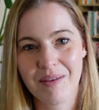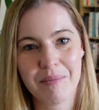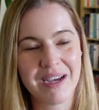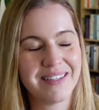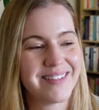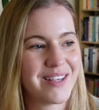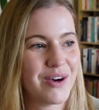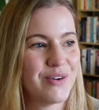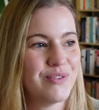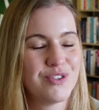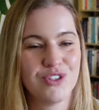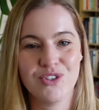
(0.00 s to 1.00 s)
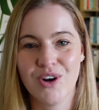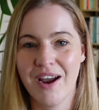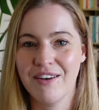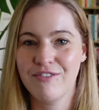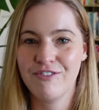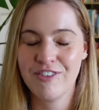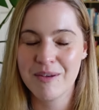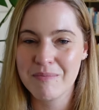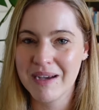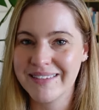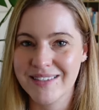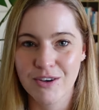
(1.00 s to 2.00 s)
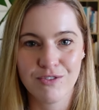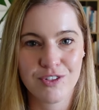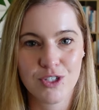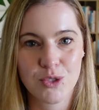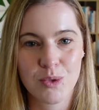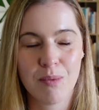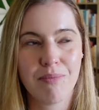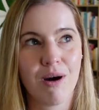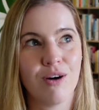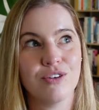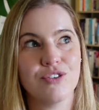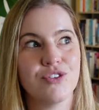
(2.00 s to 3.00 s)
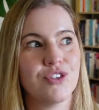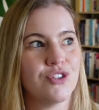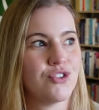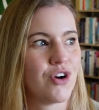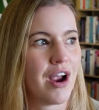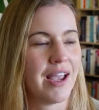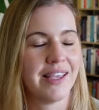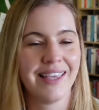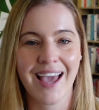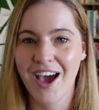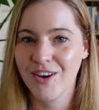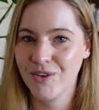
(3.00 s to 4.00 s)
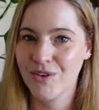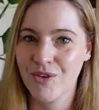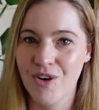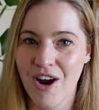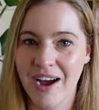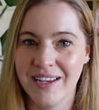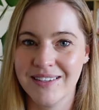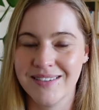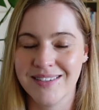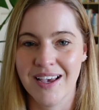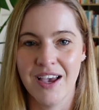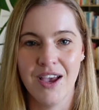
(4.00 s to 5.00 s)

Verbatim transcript: myself, to try and fit myself into a box, to try and categorize